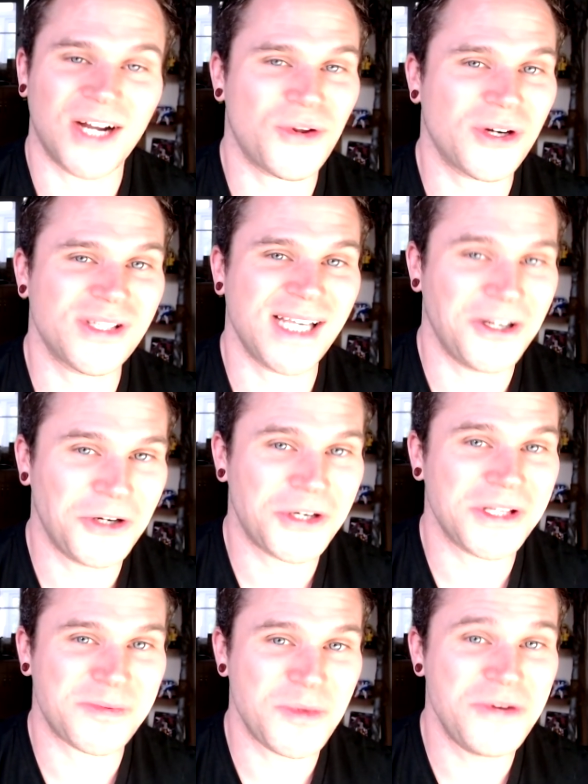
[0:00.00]
I'd take a look
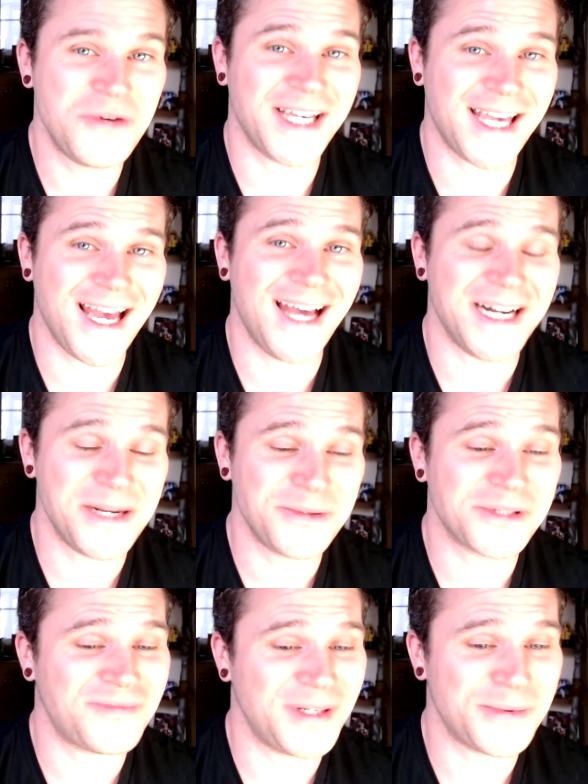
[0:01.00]
at this movie again, and it was
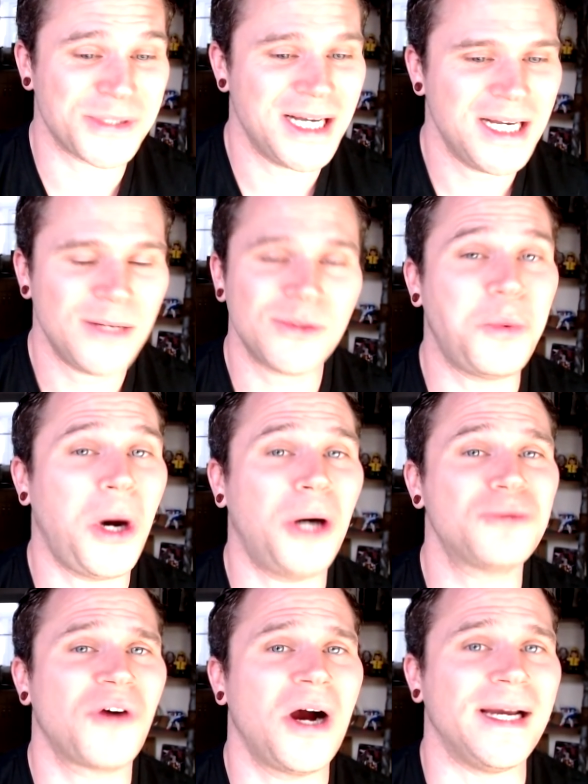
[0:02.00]
a
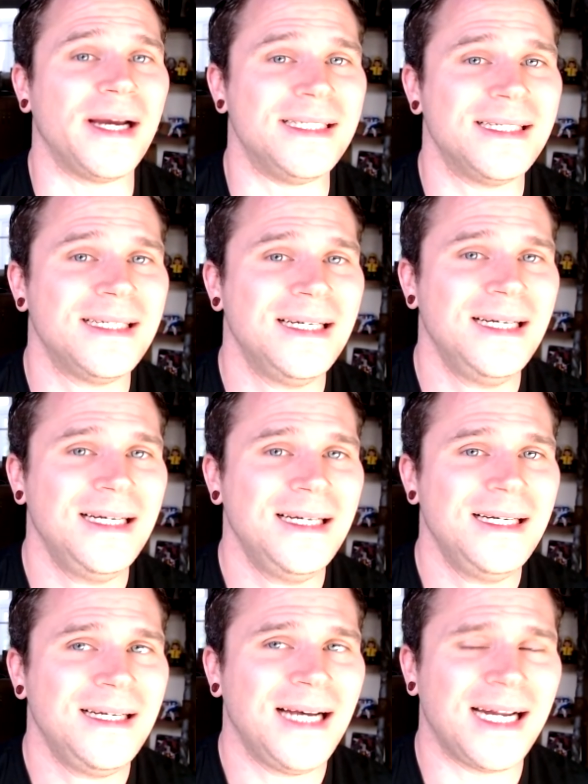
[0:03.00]
wild ride,
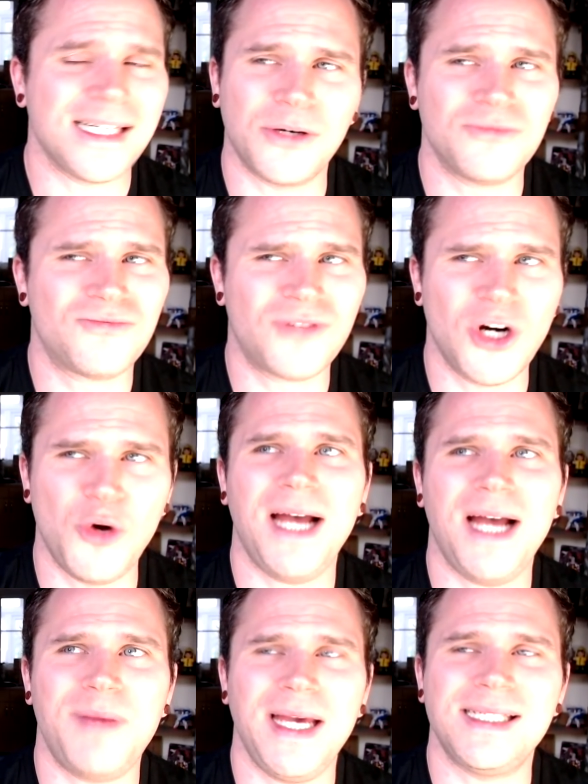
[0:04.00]
and it's got real
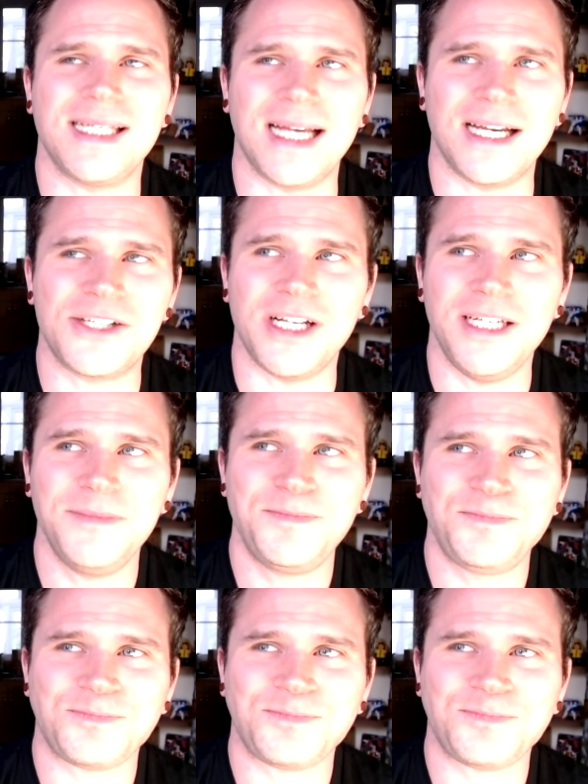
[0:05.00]
bad pacing actually.